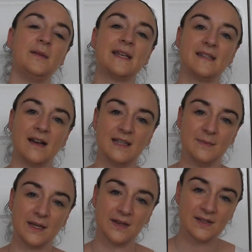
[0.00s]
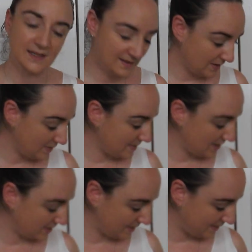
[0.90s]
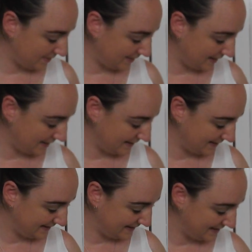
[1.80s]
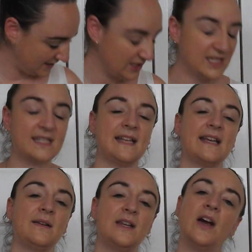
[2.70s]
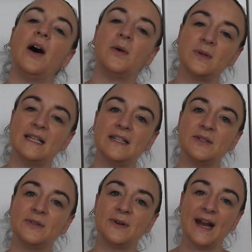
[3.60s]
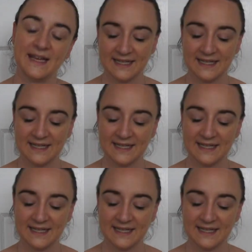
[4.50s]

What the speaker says: excited because there's so much going on here. She just sat down in her old litter tray.